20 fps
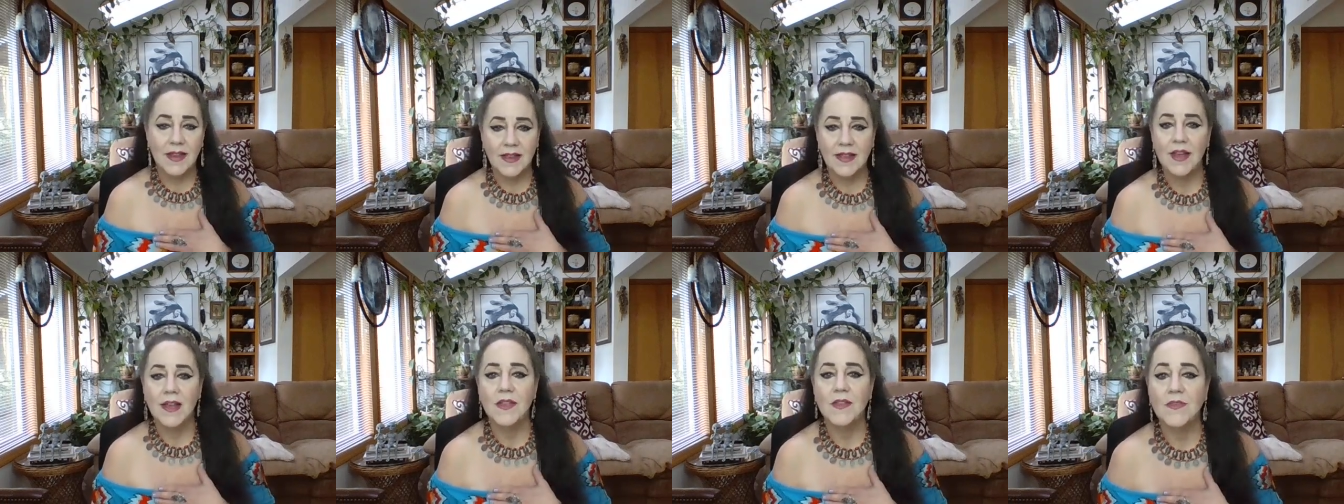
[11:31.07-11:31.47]

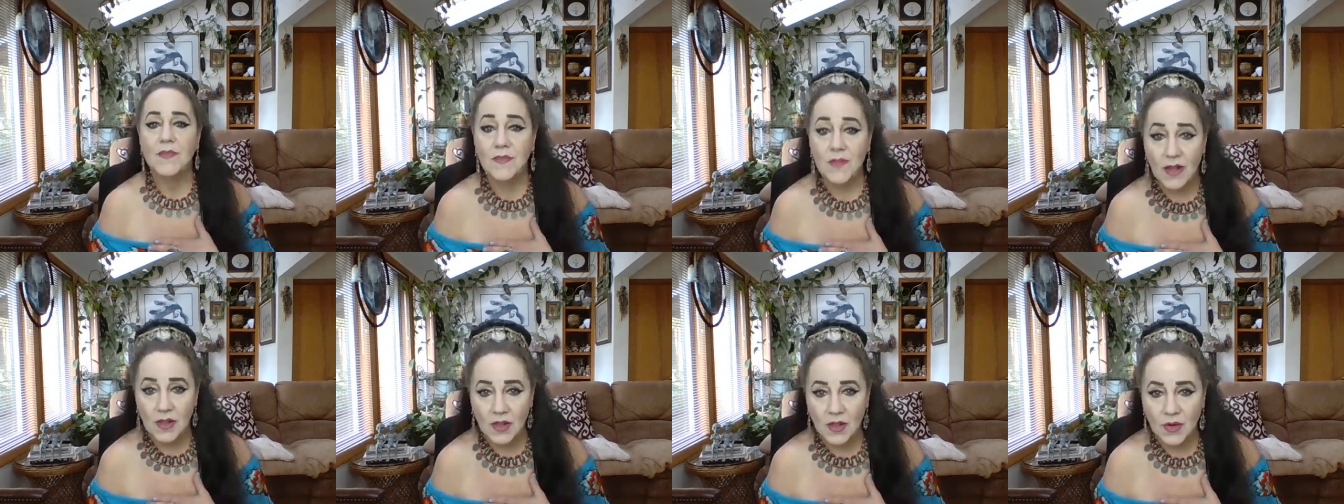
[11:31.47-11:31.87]
a
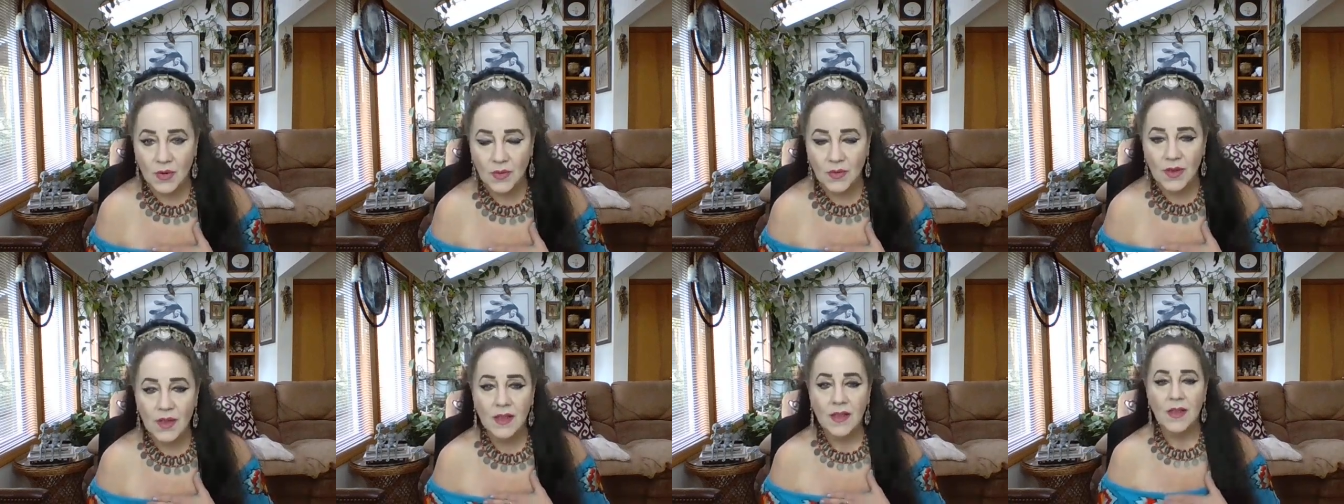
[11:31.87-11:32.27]

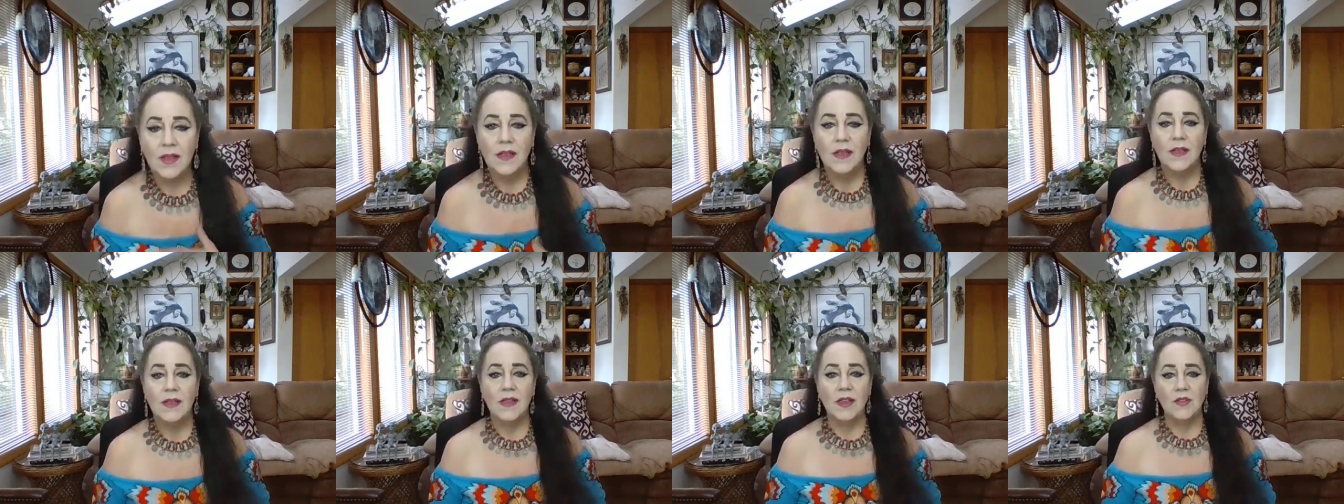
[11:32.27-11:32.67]
fellow
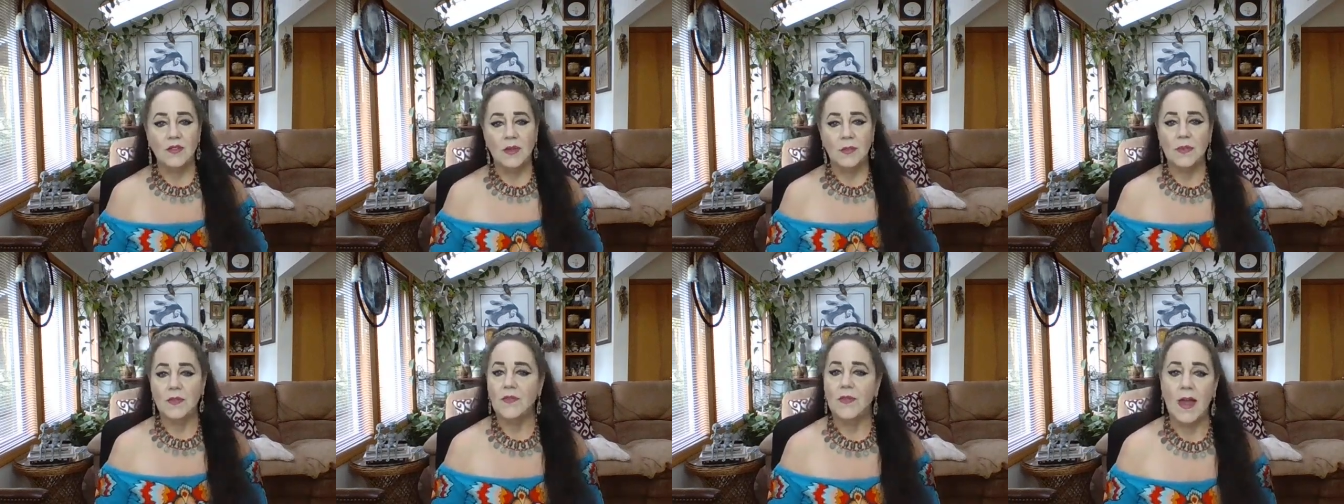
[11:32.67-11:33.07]

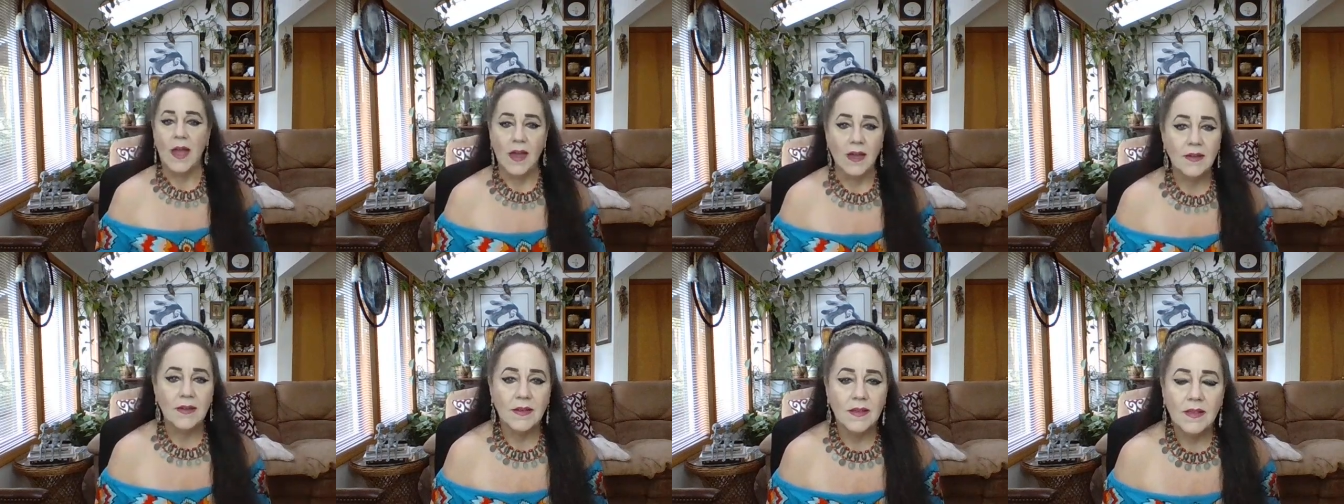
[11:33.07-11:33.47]
Egypt
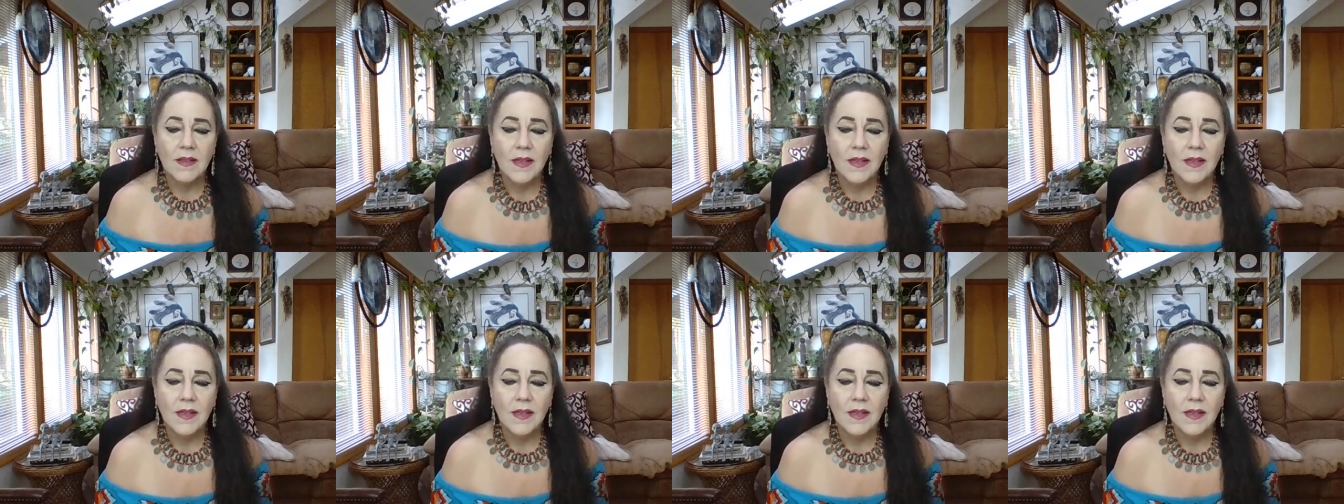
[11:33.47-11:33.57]
fan.